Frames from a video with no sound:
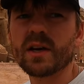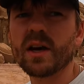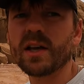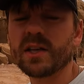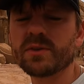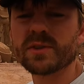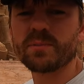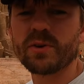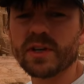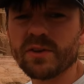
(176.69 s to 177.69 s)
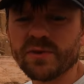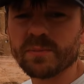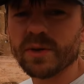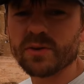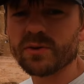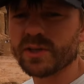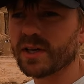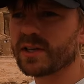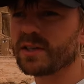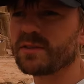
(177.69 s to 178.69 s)
Uh, he was a prolific
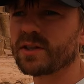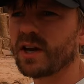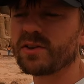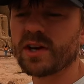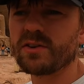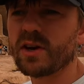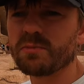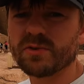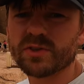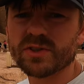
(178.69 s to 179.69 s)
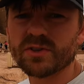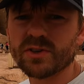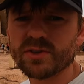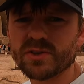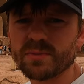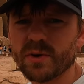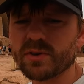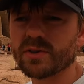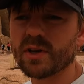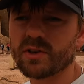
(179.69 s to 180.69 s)
builder. He carried out a number of constructions of both,